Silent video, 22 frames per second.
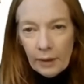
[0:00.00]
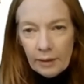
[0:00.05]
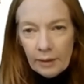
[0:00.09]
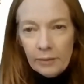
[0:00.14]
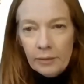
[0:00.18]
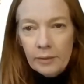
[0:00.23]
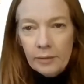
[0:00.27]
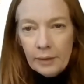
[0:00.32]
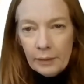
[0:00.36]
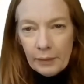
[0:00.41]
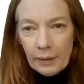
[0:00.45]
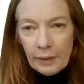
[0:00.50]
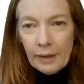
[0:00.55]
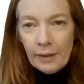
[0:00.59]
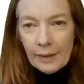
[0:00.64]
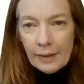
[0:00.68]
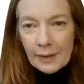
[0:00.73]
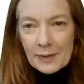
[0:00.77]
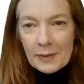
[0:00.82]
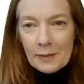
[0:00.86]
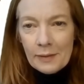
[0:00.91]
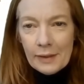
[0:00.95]
Wow. Okay,
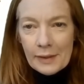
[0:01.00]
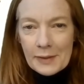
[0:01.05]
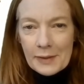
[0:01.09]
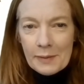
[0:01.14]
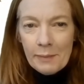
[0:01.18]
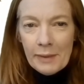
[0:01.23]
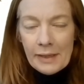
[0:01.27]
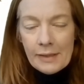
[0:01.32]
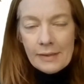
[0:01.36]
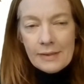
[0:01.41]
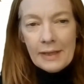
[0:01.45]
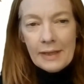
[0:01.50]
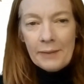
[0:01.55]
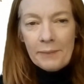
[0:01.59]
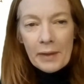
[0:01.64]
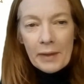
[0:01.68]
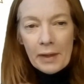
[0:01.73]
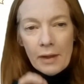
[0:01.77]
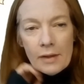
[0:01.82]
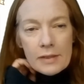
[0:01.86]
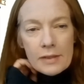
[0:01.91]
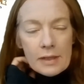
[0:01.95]
that's that's amazing.
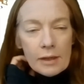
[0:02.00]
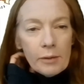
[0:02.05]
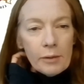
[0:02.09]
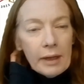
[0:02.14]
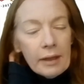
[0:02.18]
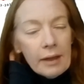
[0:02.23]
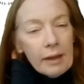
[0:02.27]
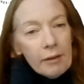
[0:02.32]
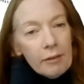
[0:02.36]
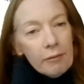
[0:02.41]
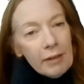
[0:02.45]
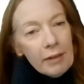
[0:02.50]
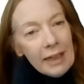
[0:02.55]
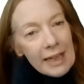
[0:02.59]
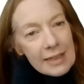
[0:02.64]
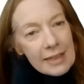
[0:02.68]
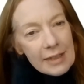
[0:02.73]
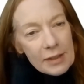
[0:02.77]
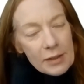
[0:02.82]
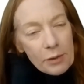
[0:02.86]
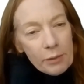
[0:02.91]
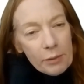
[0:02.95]
So, a, a,
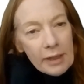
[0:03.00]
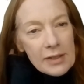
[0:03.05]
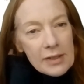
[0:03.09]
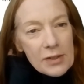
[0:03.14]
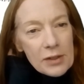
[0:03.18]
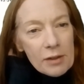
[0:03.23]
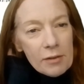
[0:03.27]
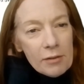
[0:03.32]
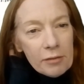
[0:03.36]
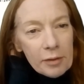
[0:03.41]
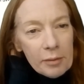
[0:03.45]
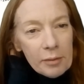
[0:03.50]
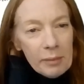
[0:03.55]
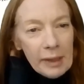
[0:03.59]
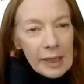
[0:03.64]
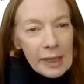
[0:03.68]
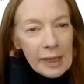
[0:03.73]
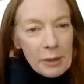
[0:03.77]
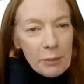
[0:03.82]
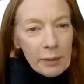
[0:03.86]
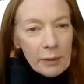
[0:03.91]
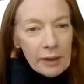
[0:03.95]
related question from
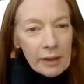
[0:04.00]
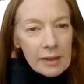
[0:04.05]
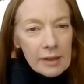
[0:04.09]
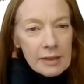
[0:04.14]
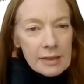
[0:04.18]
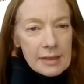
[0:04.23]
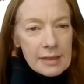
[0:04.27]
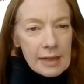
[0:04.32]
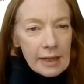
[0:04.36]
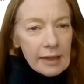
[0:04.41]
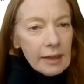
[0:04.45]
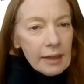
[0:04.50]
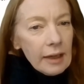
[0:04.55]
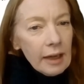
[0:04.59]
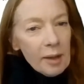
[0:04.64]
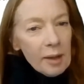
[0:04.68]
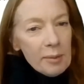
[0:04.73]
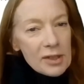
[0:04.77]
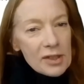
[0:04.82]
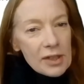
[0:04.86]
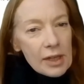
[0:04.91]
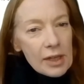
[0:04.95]
Lewa saying
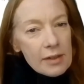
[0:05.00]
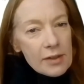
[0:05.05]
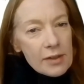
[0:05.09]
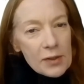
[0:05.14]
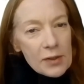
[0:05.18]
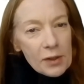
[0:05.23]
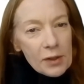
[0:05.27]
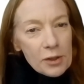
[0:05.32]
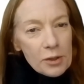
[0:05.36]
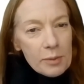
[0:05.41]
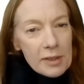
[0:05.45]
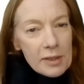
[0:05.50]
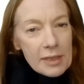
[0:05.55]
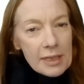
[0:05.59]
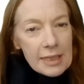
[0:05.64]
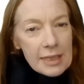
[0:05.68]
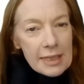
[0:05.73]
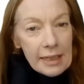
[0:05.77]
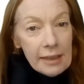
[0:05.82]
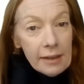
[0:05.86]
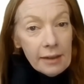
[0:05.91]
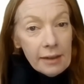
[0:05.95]
climate change is
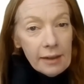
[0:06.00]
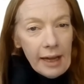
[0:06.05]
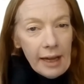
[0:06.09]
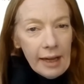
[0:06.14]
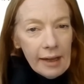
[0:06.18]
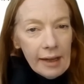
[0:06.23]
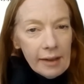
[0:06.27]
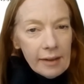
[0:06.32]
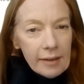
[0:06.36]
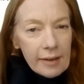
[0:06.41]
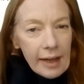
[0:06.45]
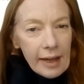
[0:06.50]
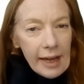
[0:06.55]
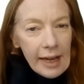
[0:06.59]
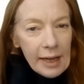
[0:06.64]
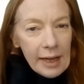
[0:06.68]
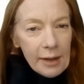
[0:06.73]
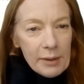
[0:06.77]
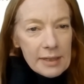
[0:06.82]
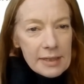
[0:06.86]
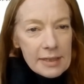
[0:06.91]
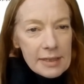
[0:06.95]
contributing to ill health.
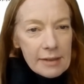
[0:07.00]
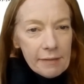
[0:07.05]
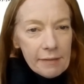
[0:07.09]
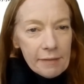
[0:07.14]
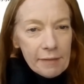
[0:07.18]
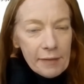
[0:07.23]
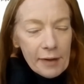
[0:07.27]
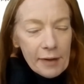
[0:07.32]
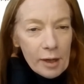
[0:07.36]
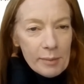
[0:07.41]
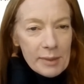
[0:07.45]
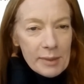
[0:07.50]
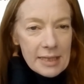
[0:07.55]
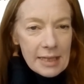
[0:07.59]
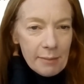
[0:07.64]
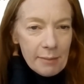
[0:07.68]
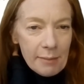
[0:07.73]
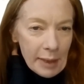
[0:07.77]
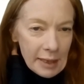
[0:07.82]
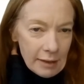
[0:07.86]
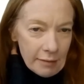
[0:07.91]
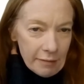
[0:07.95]
How is the
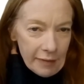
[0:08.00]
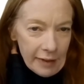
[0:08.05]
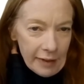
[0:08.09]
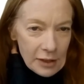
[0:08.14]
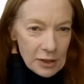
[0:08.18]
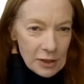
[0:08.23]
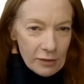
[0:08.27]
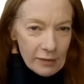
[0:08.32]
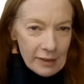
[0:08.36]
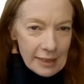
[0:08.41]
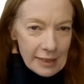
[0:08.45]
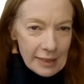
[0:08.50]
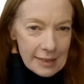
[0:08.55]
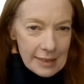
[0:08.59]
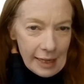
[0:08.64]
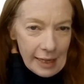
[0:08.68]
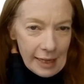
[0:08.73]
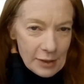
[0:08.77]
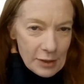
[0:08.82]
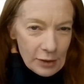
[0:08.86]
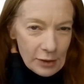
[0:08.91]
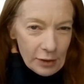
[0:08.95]
pharmacy manufacturing
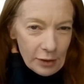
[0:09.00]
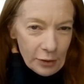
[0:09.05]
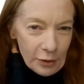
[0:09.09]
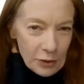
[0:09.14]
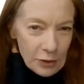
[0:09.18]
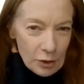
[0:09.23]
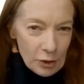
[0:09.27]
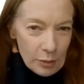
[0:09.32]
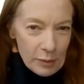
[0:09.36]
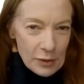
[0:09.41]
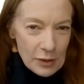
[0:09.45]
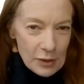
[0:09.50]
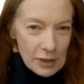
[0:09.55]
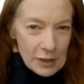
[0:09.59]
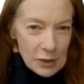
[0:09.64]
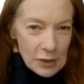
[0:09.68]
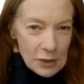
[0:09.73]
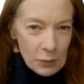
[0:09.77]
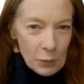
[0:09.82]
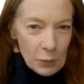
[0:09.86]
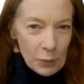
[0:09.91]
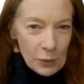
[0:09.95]
sector
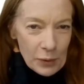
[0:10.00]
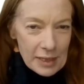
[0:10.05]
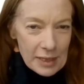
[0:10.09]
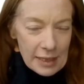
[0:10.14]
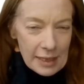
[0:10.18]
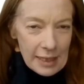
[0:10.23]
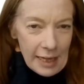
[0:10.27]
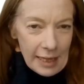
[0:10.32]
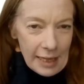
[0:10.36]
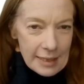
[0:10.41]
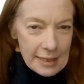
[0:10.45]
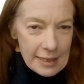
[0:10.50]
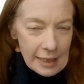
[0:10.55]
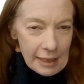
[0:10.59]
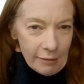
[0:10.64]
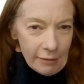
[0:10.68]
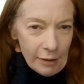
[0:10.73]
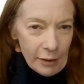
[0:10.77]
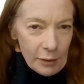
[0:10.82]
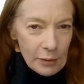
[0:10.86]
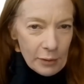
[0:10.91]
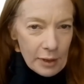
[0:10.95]
contributing towards net
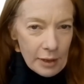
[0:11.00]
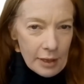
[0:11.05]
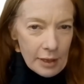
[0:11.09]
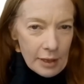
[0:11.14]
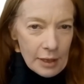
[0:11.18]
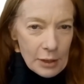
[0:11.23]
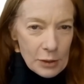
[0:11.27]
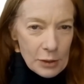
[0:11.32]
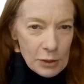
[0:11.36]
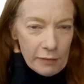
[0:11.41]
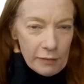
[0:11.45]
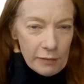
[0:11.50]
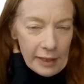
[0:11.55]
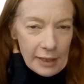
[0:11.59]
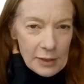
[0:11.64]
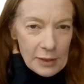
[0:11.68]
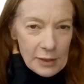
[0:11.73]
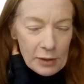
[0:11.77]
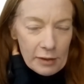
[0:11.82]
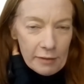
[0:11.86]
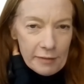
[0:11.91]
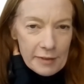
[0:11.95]
zero? Do you have
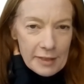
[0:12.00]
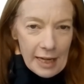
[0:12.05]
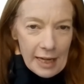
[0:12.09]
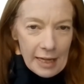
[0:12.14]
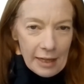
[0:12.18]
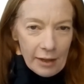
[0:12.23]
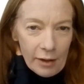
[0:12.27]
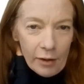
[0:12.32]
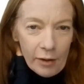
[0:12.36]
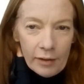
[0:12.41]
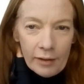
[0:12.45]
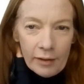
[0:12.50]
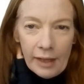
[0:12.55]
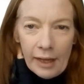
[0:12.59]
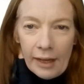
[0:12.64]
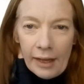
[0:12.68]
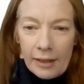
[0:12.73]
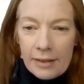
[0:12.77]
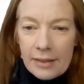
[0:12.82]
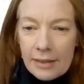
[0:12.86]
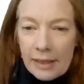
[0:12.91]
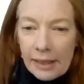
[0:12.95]
any sort of take on
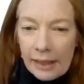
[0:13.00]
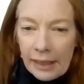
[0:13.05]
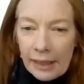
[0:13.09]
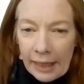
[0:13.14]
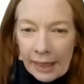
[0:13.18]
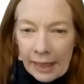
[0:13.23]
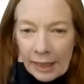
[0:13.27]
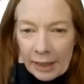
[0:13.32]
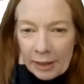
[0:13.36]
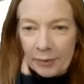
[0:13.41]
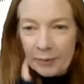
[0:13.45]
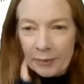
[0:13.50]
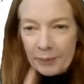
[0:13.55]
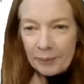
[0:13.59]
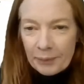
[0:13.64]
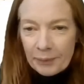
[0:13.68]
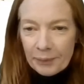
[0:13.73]
that, Elaine?